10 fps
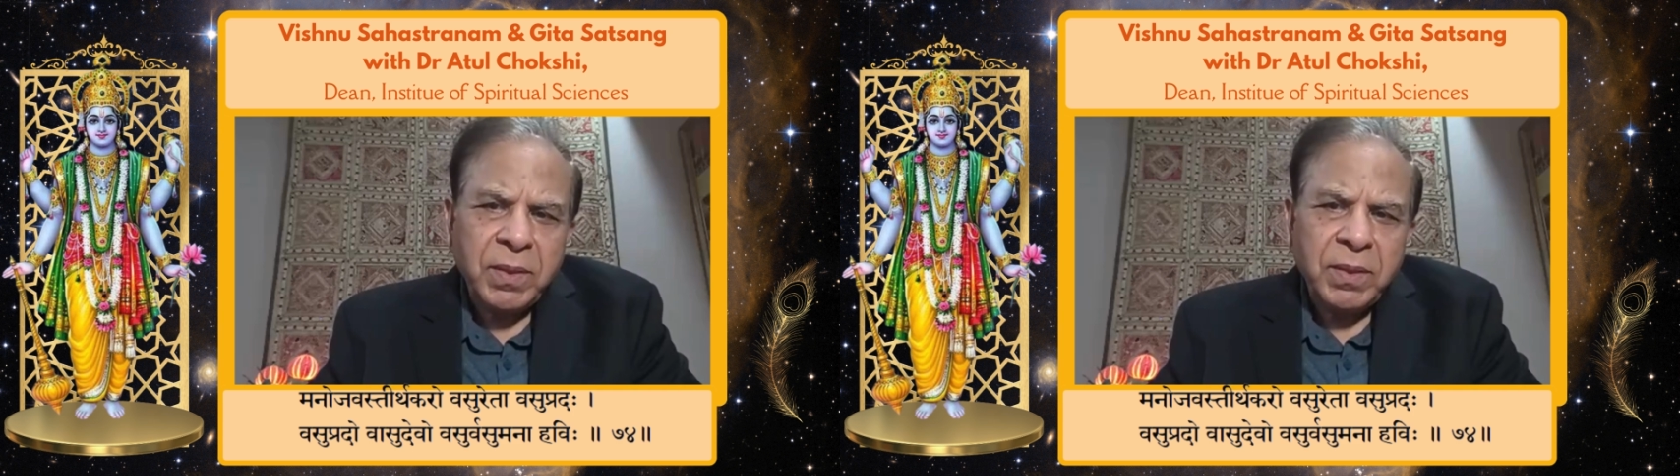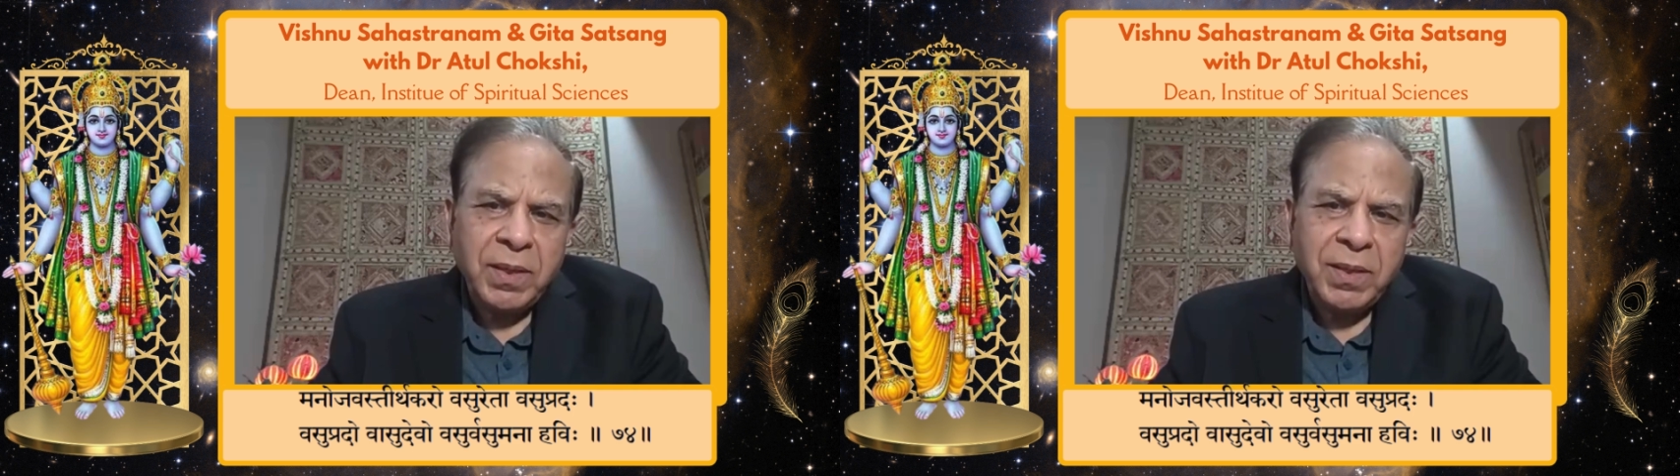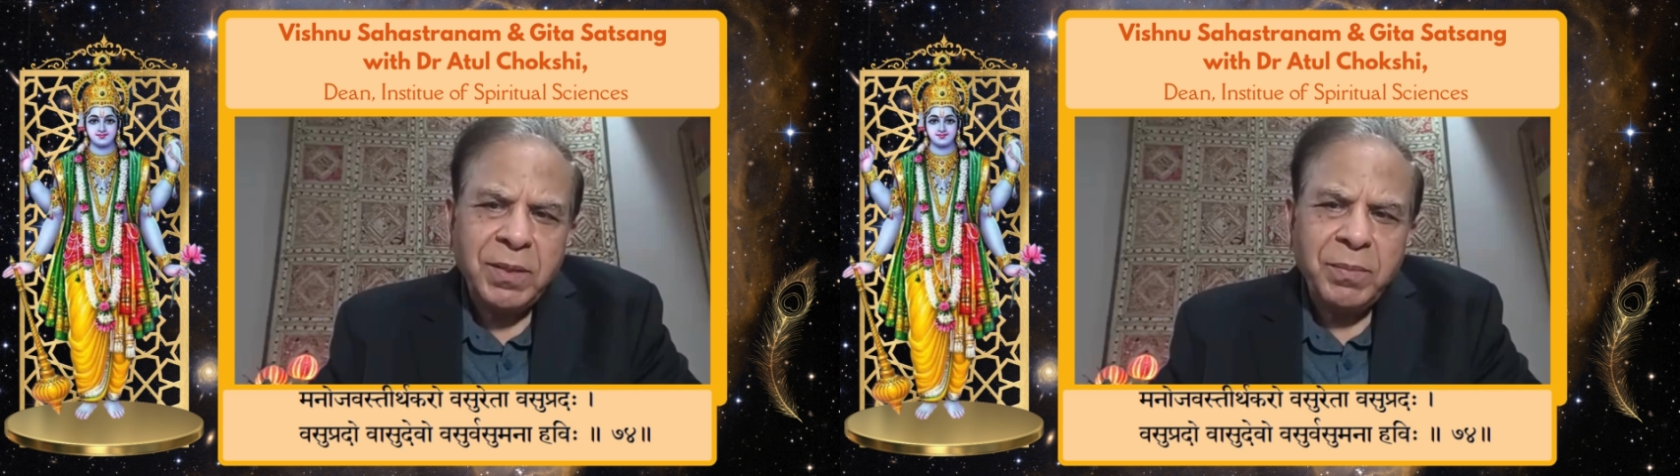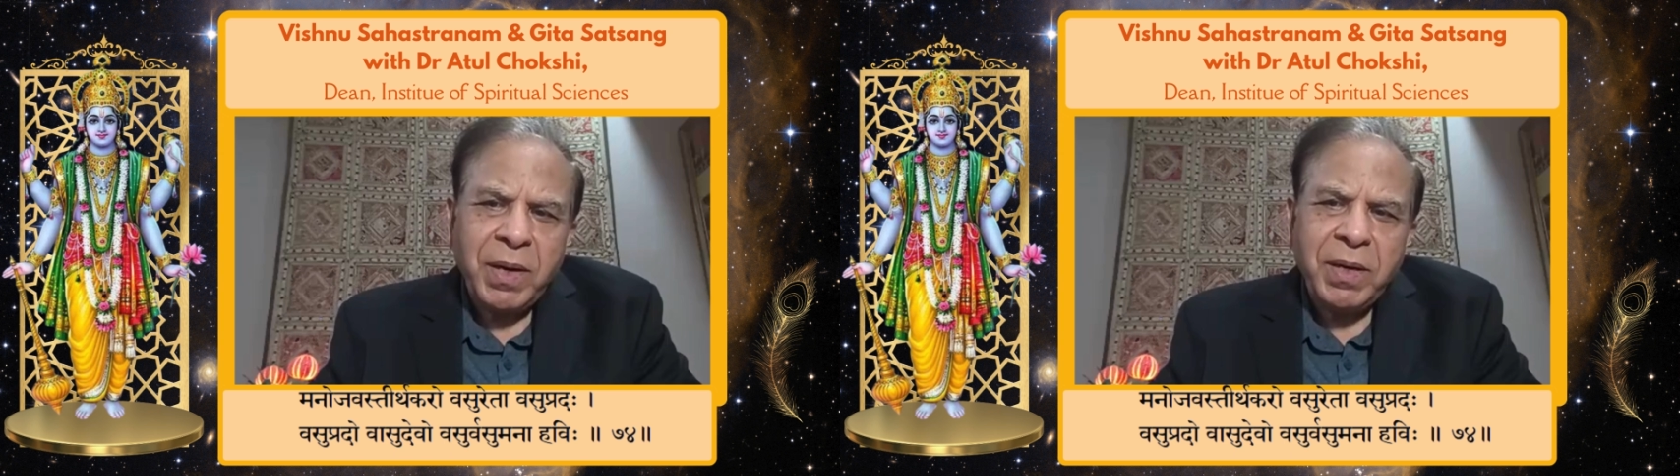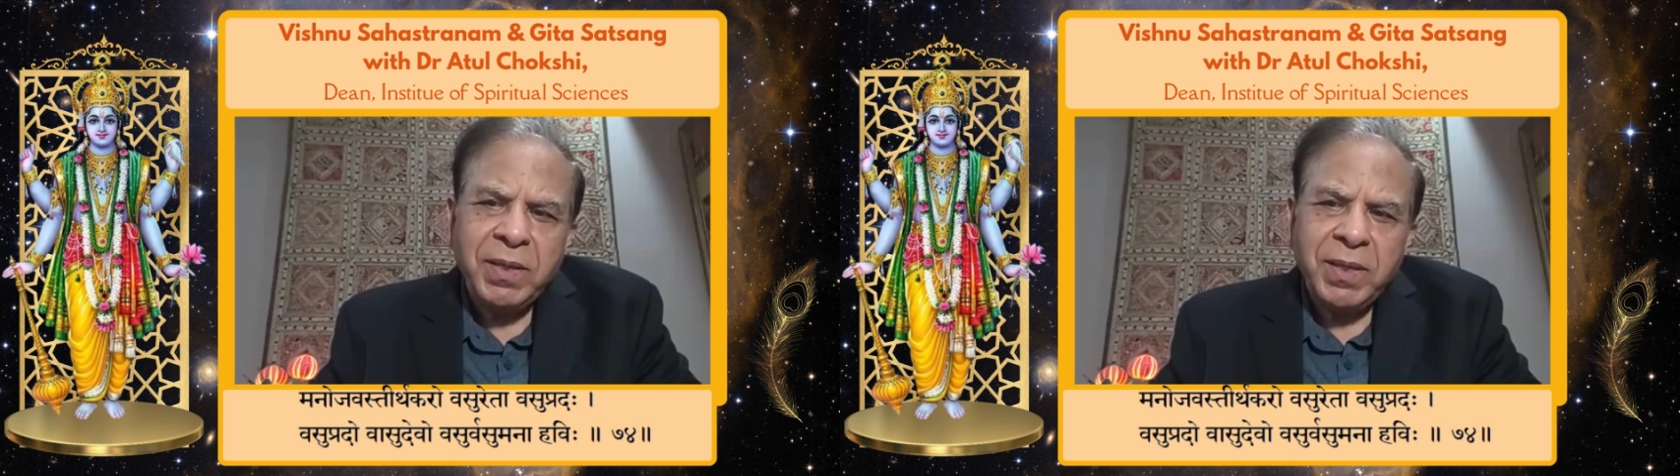That is
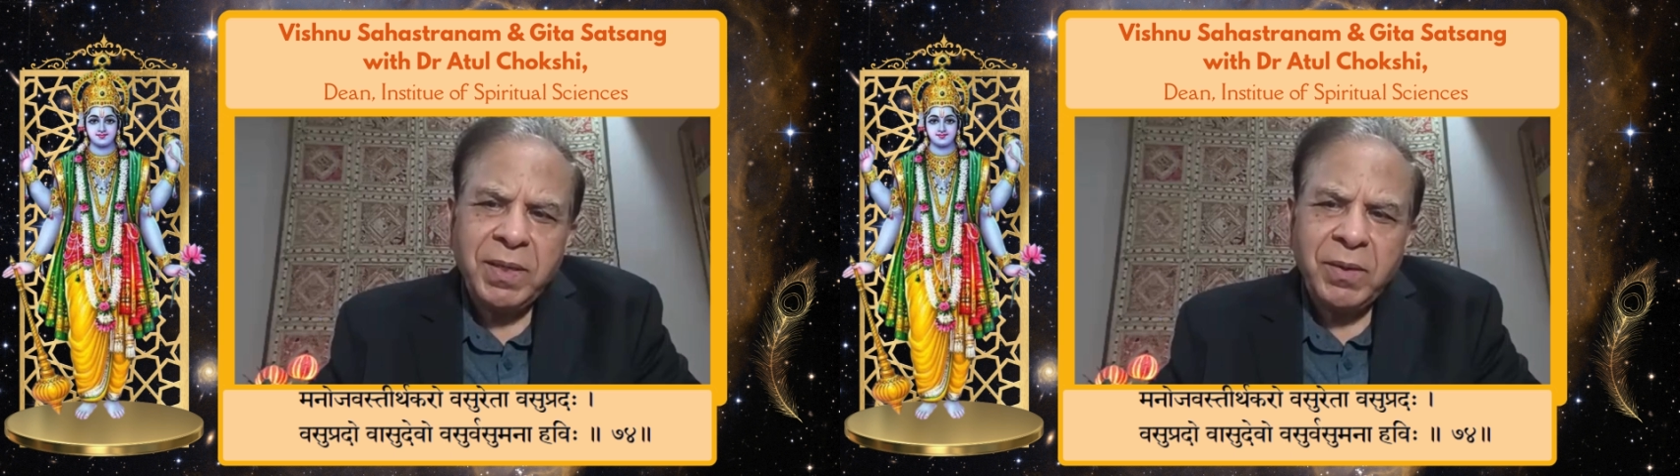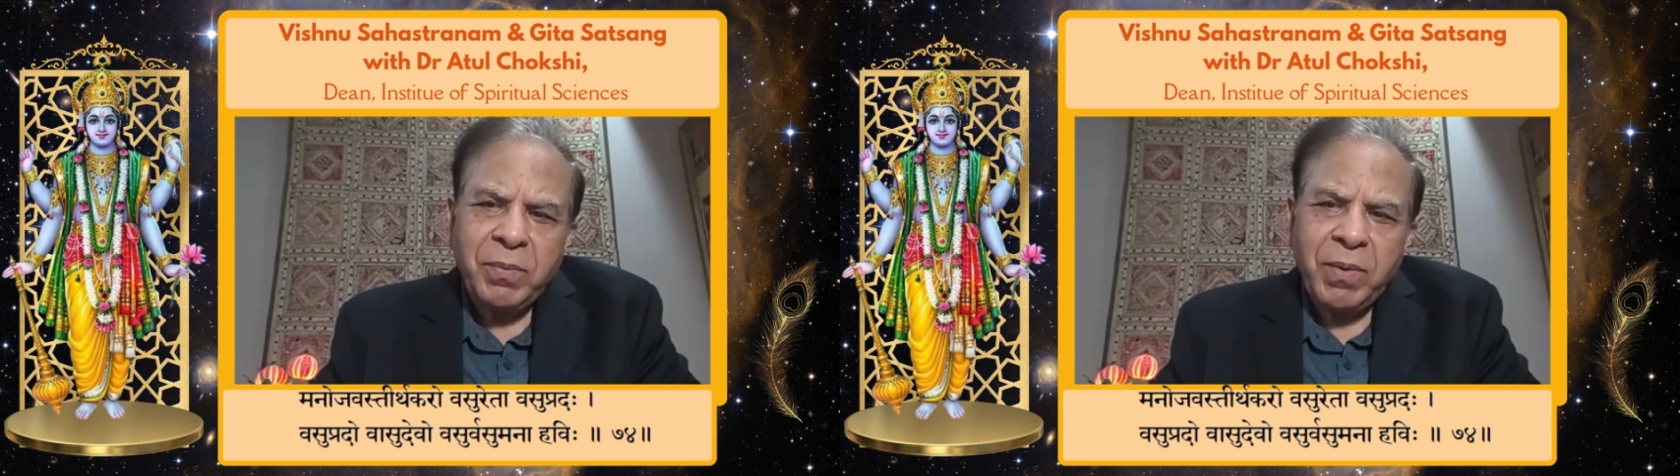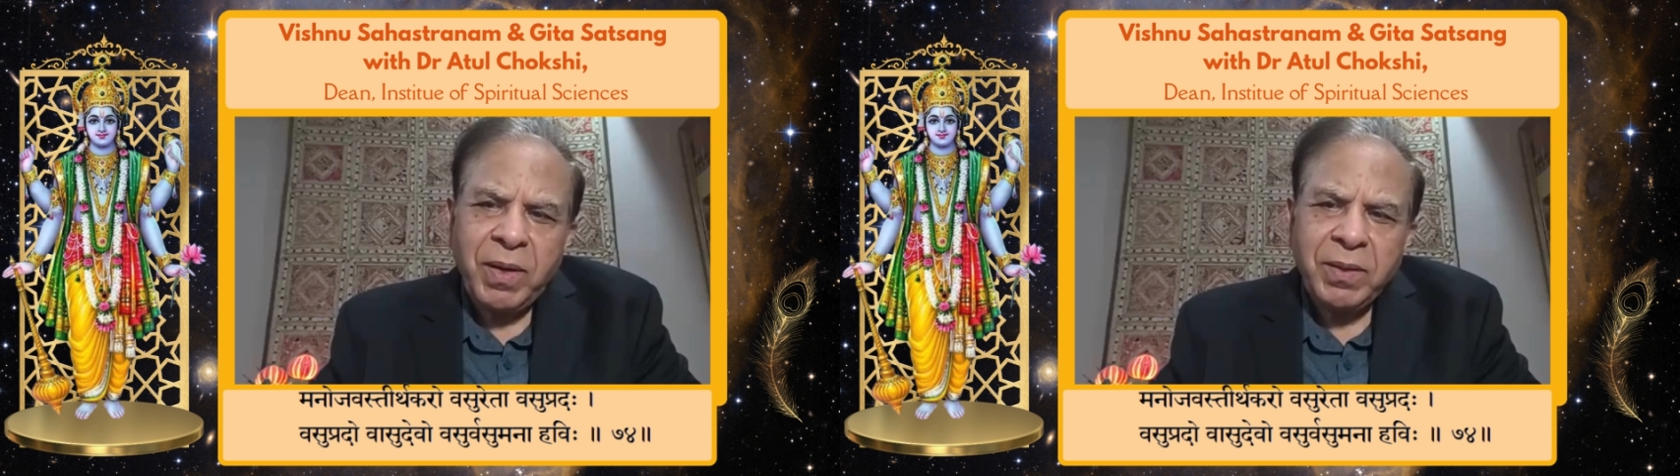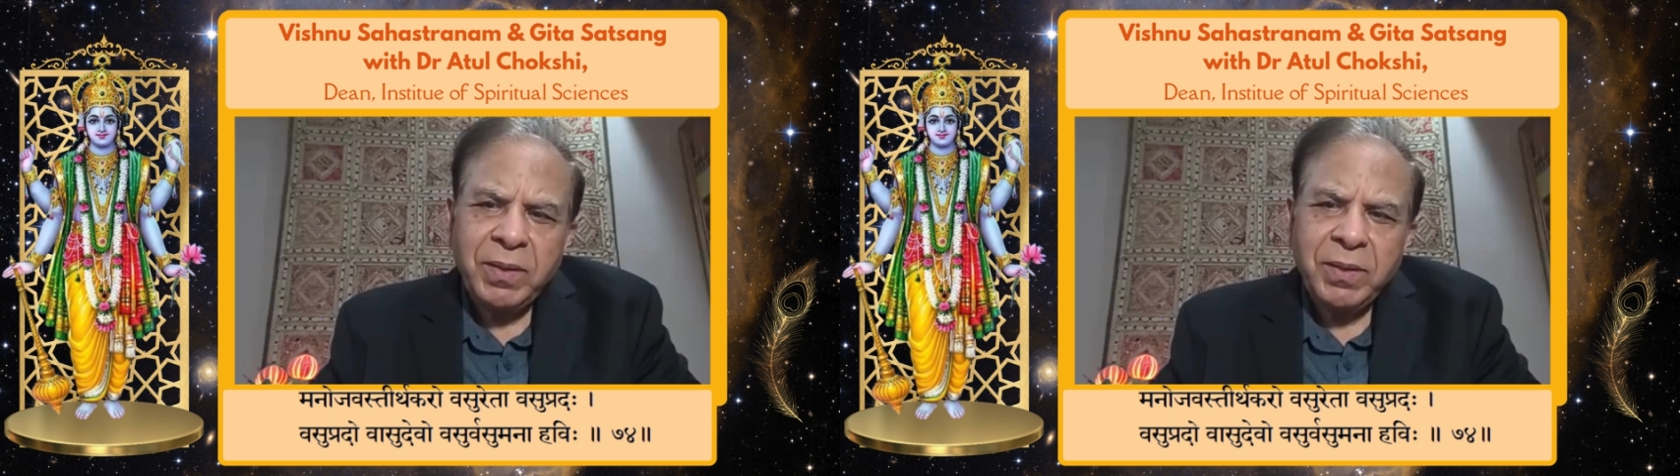meditative path.